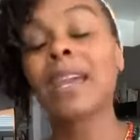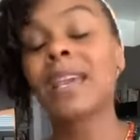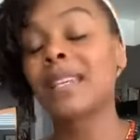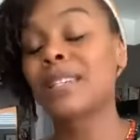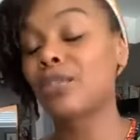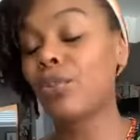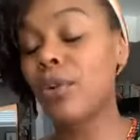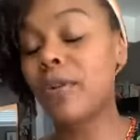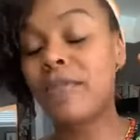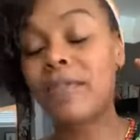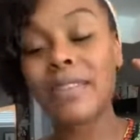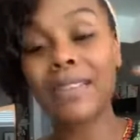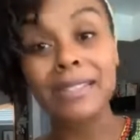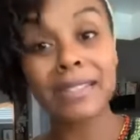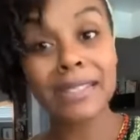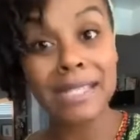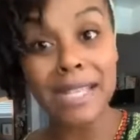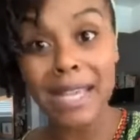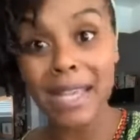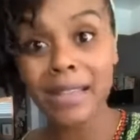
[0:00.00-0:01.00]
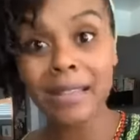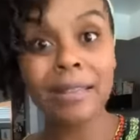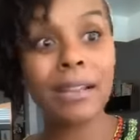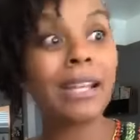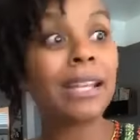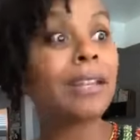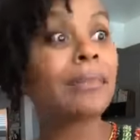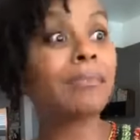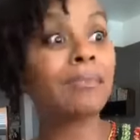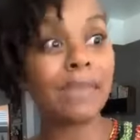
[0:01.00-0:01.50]
So if it sit,
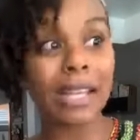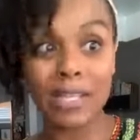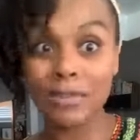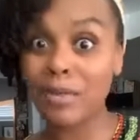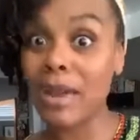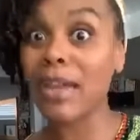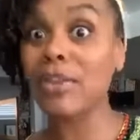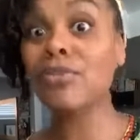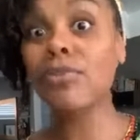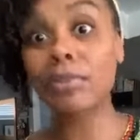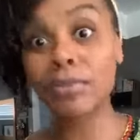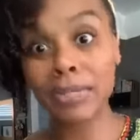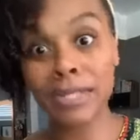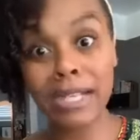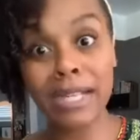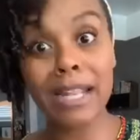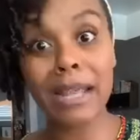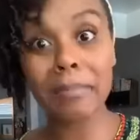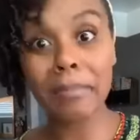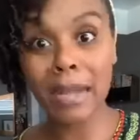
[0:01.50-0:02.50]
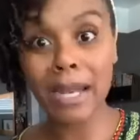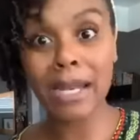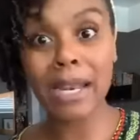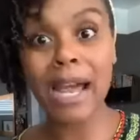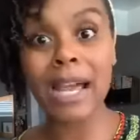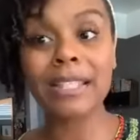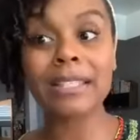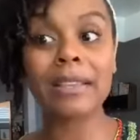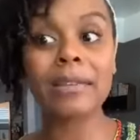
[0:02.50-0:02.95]
honey, that's why you're going to see it at Big Lots.